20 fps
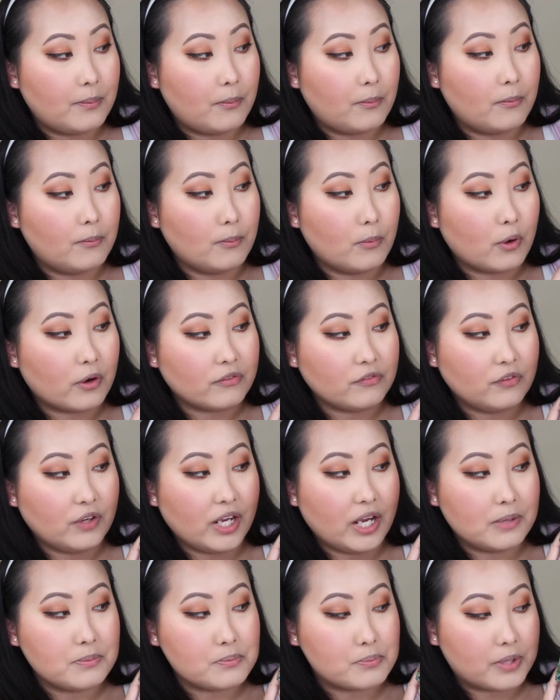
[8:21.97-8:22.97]
Morphe
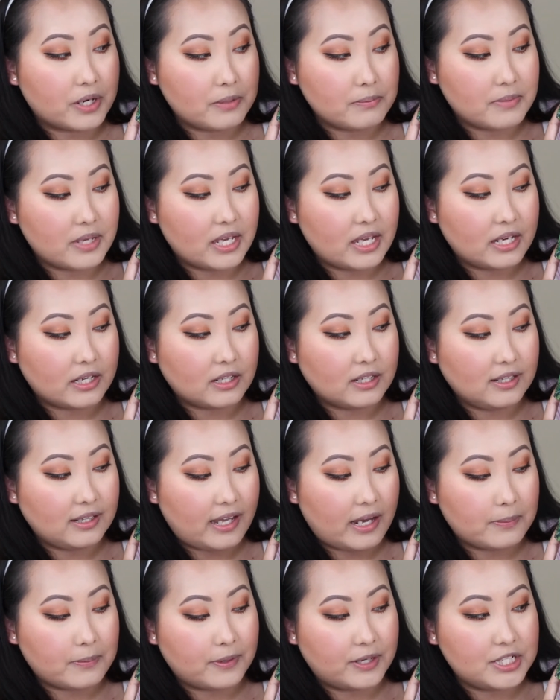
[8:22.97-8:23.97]
and Bretman
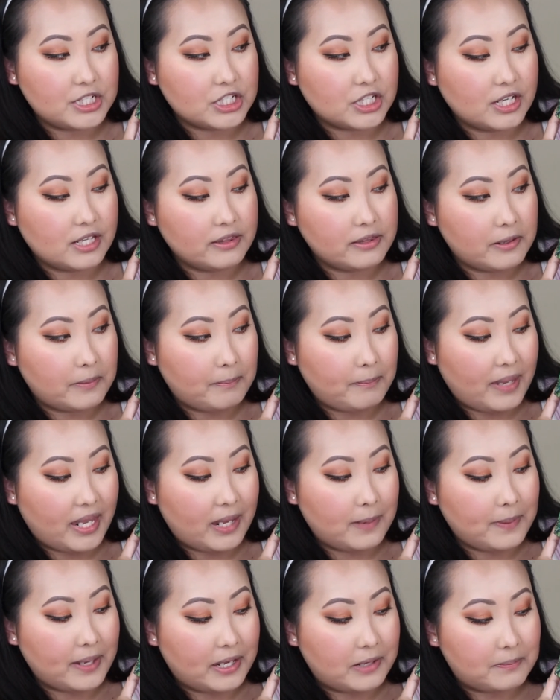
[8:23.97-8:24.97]
collaboration, the
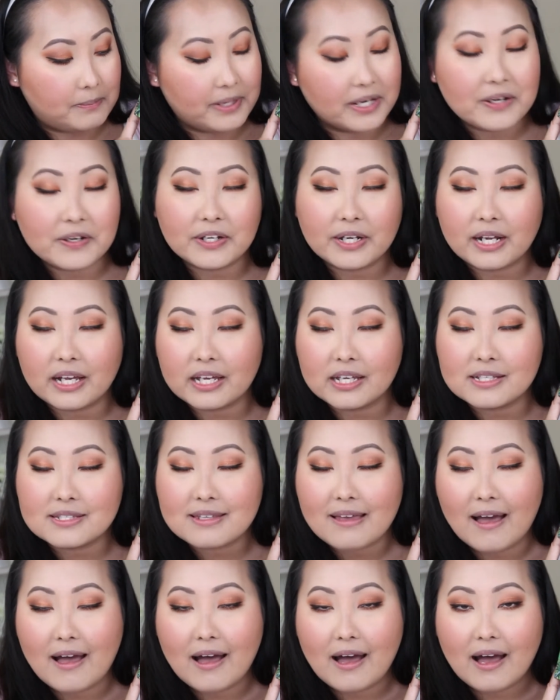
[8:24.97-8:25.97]
Babe in Paradise
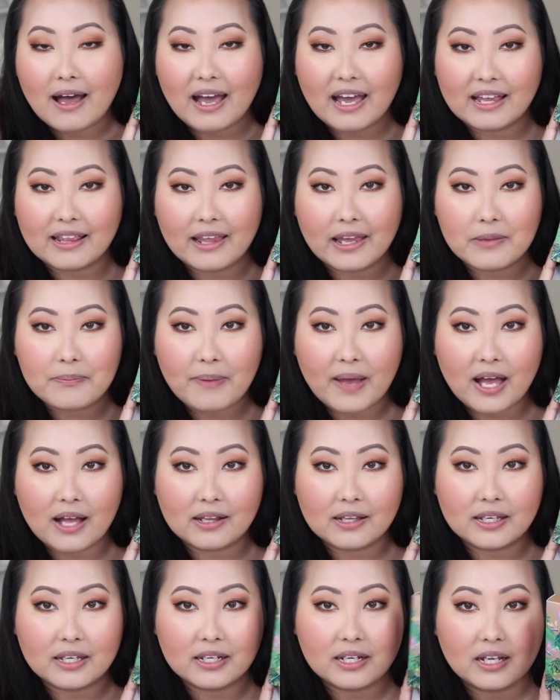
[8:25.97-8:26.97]
highlight
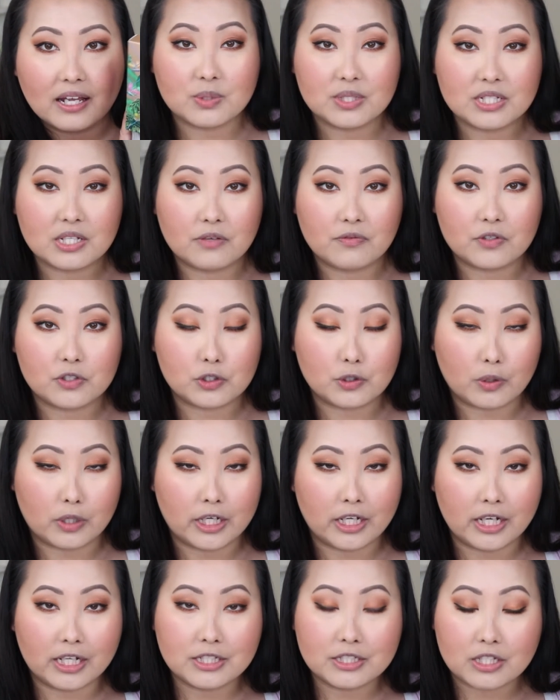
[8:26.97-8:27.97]
palette. Retail for
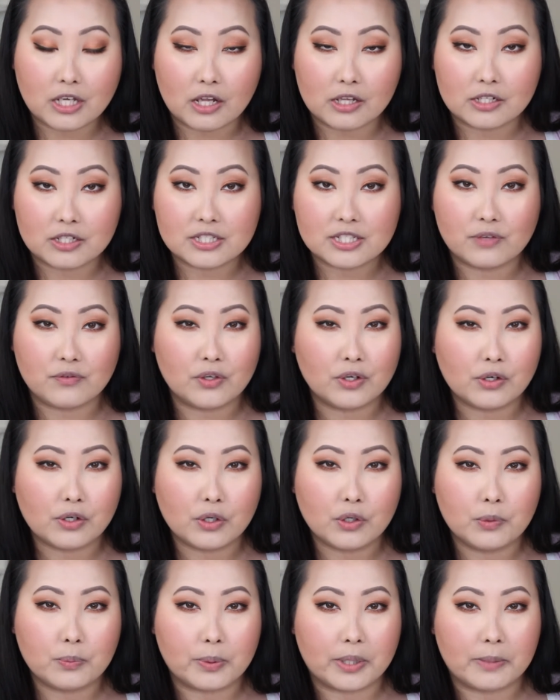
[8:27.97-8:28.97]
$29. If you don't
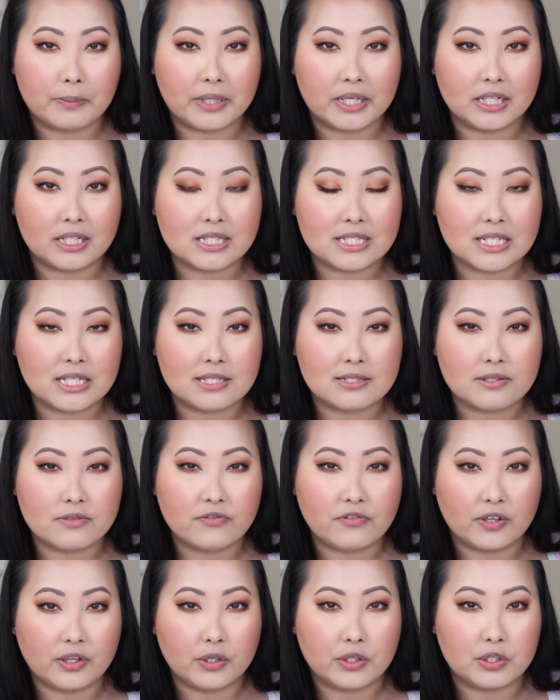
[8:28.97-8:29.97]
know who Bretman is, he's a
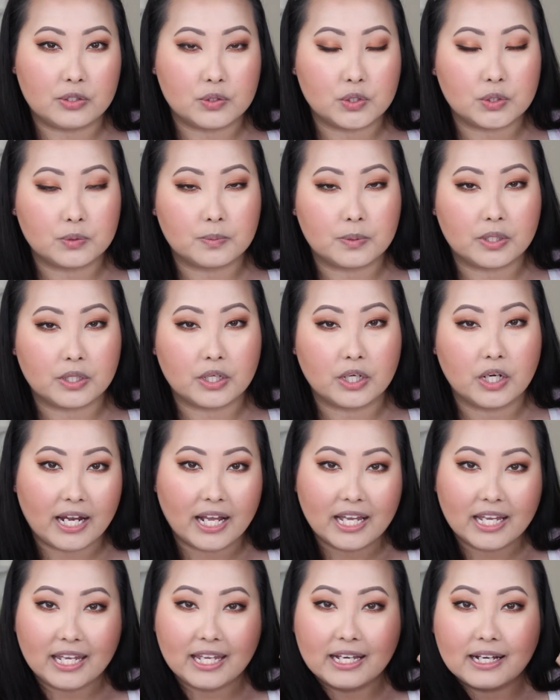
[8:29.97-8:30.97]
fellow YouTuber.
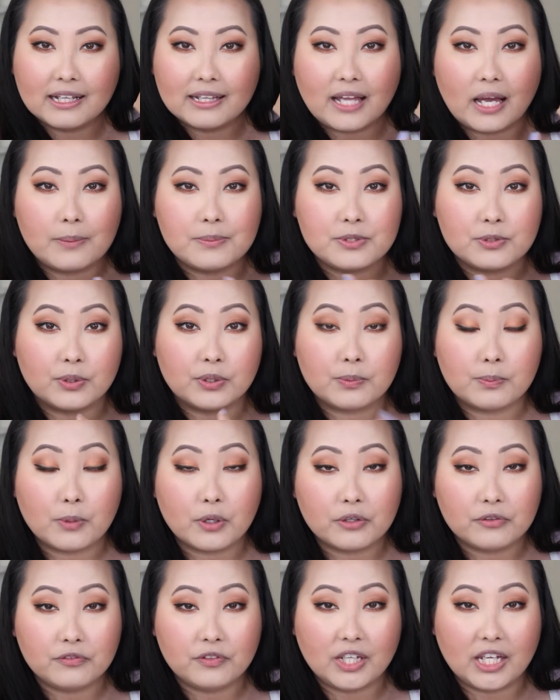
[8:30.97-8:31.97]
He collabed with
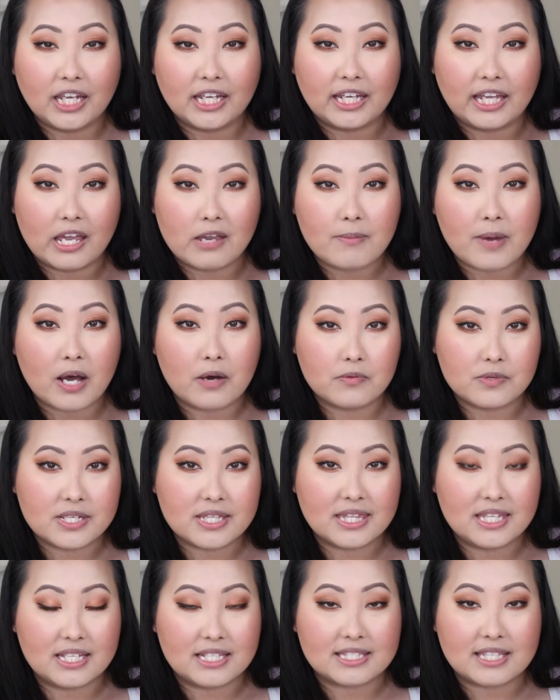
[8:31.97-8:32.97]
Morphe and came out
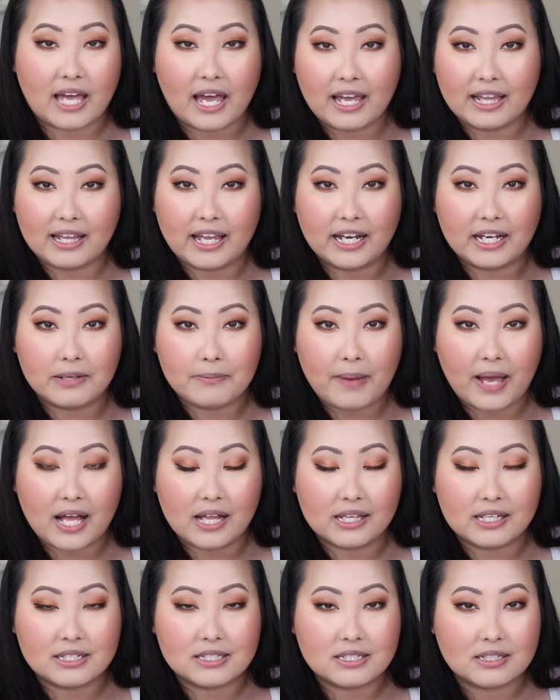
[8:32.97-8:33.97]
with this highlighting
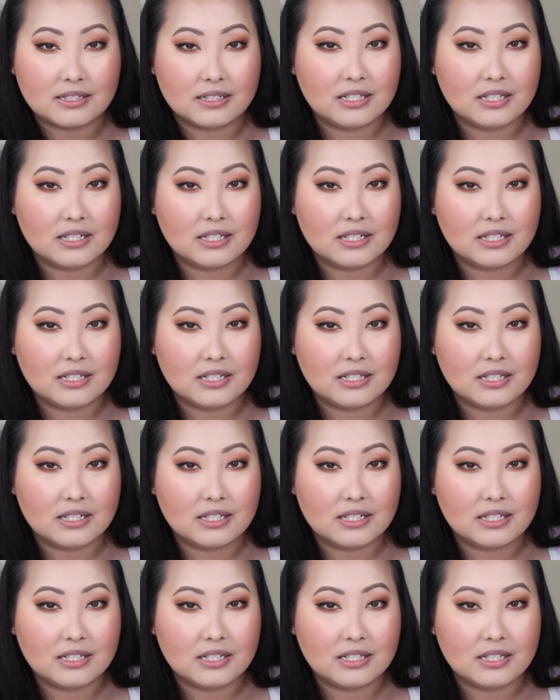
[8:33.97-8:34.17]
palette.